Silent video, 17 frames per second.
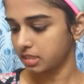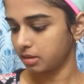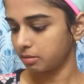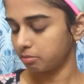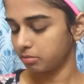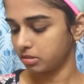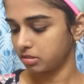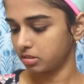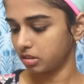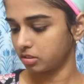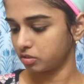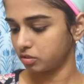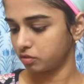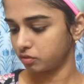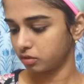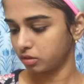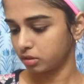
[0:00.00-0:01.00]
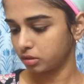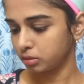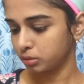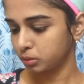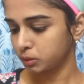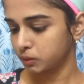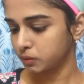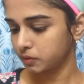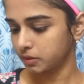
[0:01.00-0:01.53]
and massage it for 2
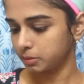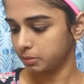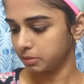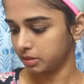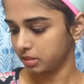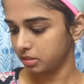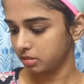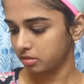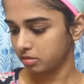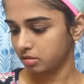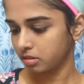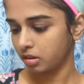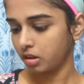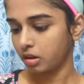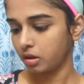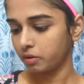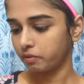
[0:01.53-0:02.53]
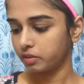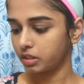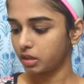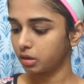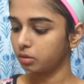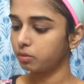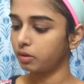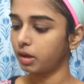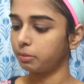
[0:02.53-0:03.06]
to 3 minutes
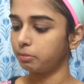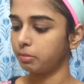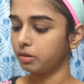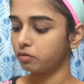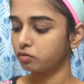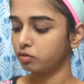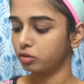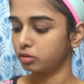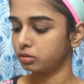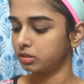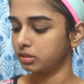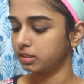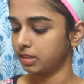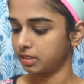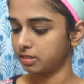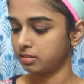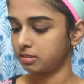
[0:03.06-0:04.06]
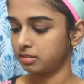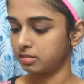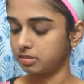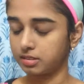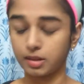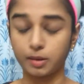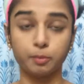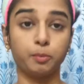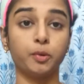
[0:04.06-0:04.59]
without wiping. Follow the next
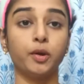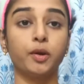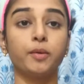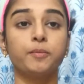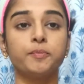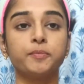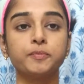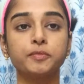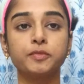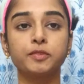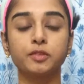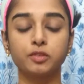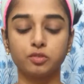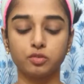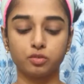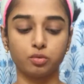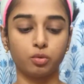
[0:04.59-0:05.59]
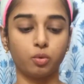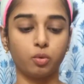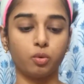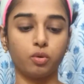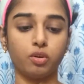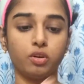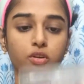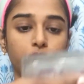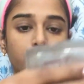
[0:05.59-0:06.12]
step.
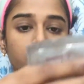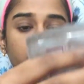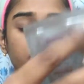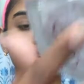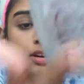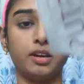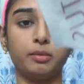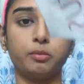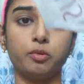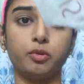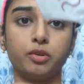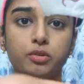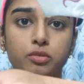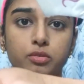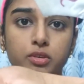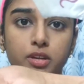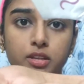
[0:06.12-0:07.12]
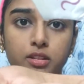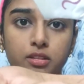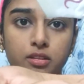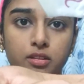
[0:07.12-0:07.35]
So here I am going to take